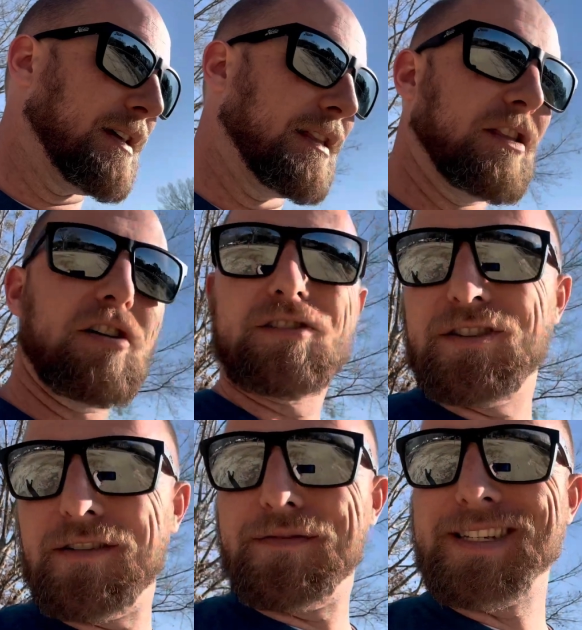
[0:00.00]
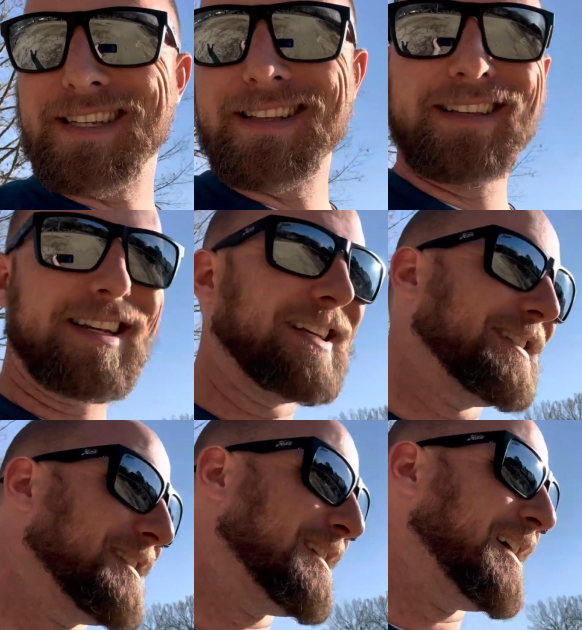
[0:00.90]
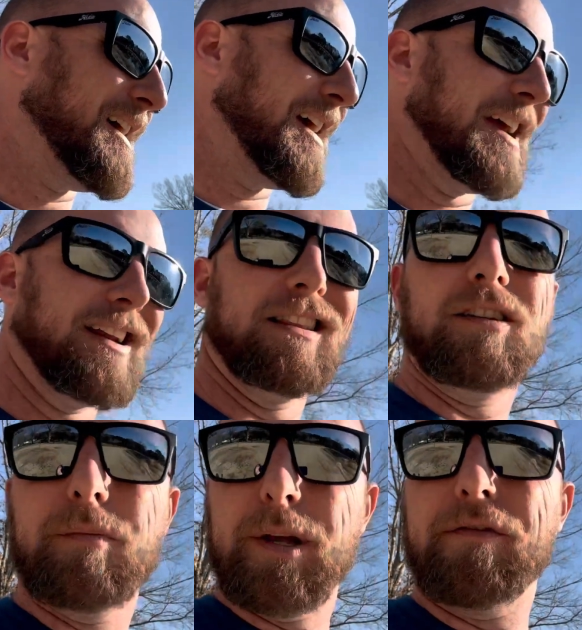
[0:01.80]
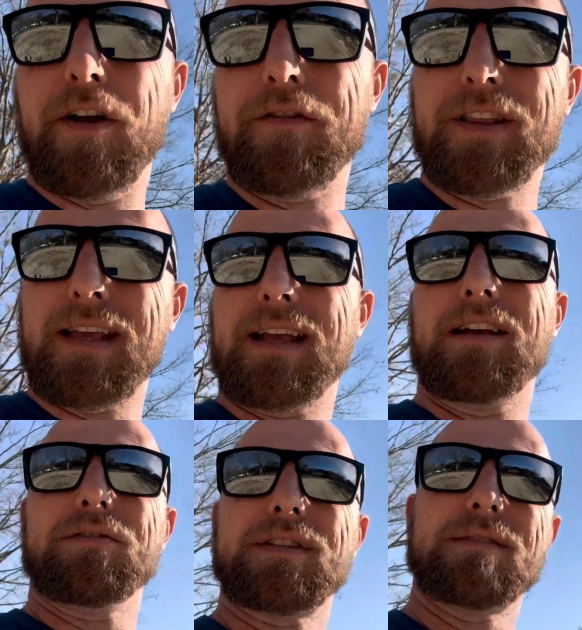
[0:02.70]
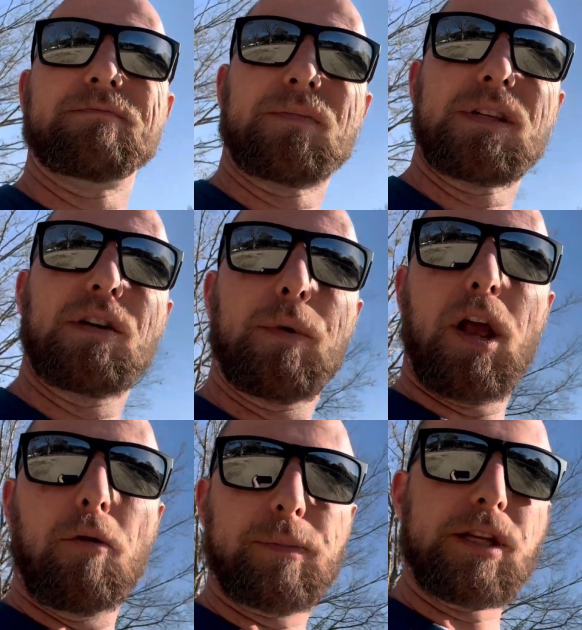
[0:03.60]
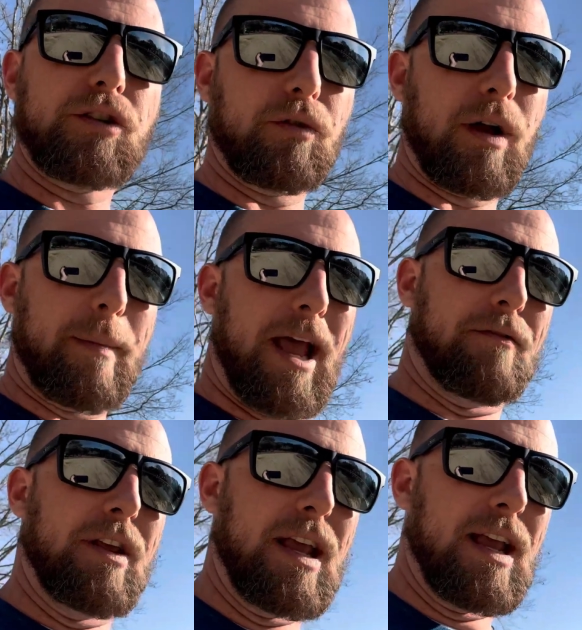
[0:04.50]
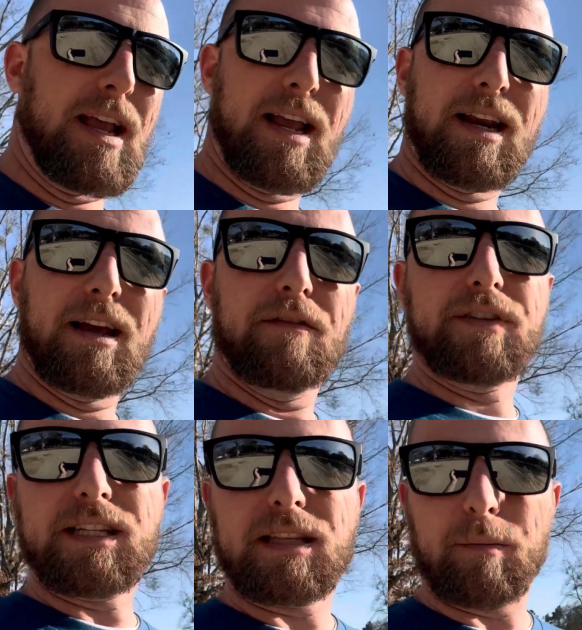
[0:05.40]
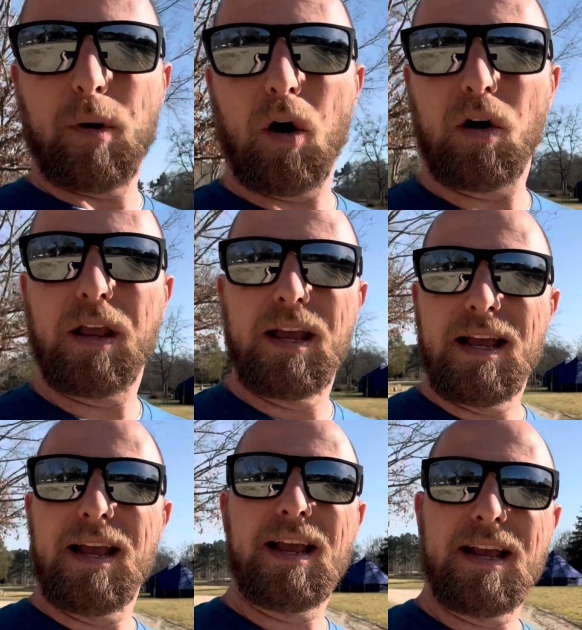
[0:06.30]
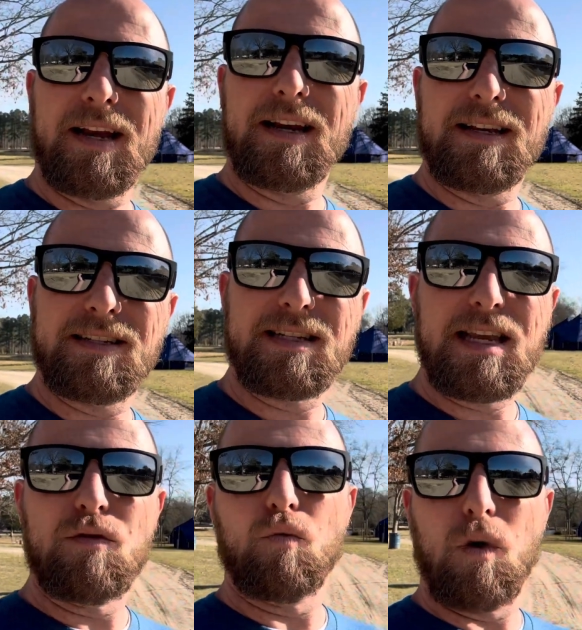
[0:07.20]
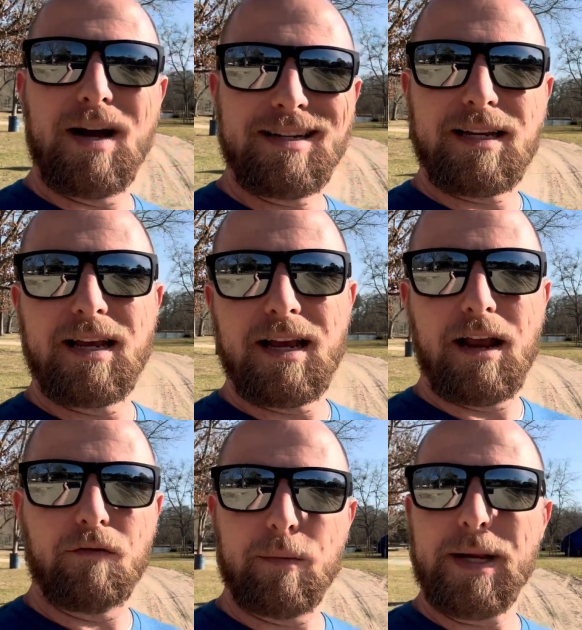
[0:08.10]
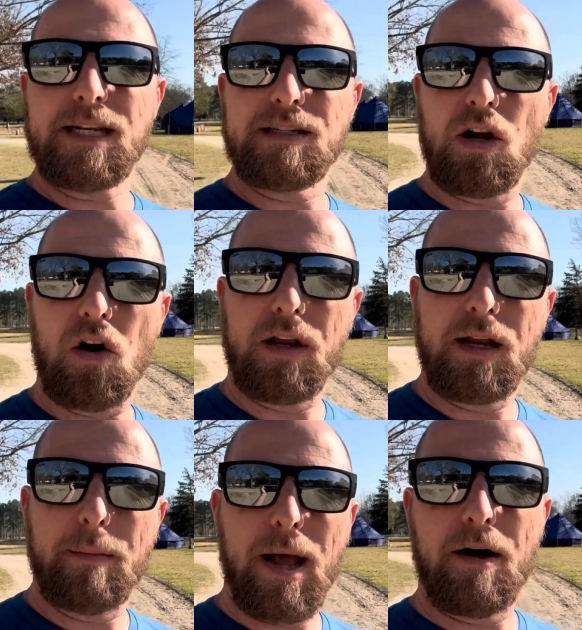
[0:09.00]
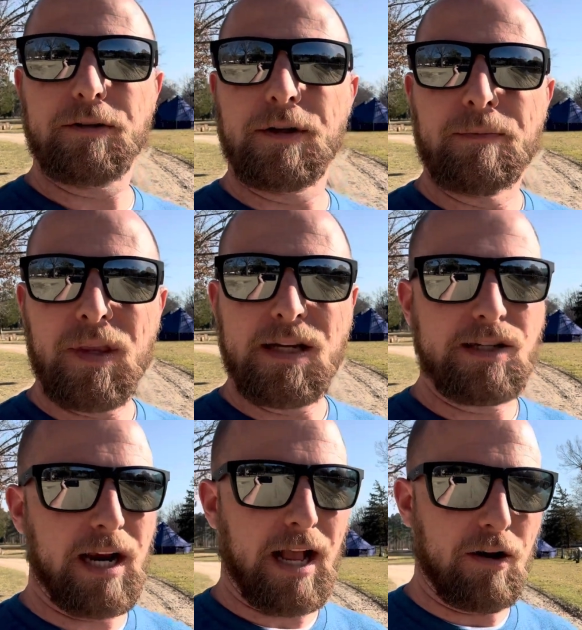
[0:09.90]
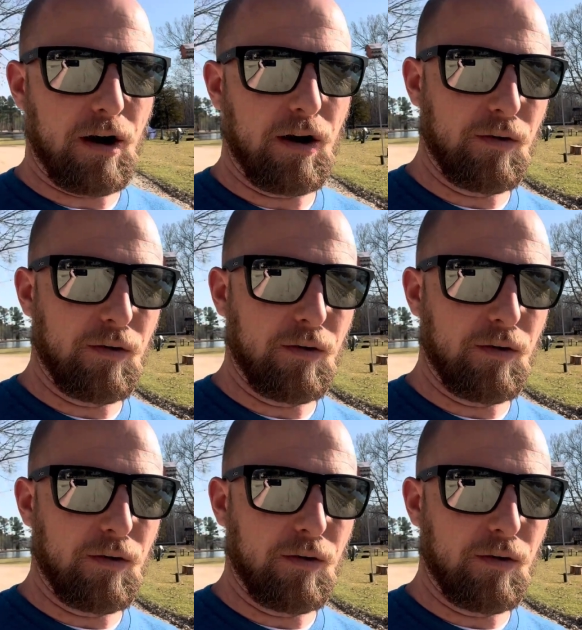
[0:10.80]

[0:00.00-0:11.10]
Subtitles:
laundry facilities, and a little bit of everything else. So we hope that you'll come out and visit the park and see what everybody is talking about. Check out our